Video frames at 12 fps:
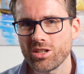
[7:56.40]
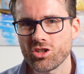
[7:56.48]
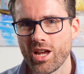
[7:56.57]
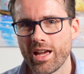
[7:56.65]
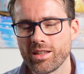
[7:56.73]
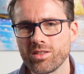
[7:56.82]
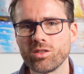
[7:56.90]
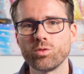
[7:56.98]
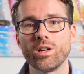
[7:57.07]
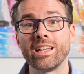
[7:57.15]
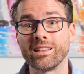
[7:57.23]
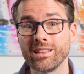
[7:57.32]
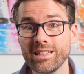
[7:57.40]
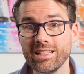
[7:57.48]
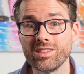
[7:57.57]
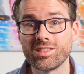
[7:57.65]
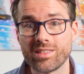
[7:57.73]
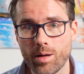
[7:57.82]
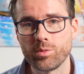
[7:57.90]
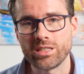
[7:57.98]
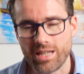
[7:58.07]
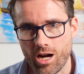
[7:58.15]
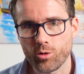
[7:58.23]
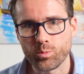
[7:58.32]
chance to at least double
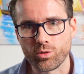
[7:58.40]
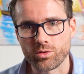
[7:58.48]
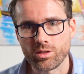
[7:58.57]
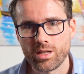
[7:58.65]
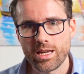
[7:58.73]
the output.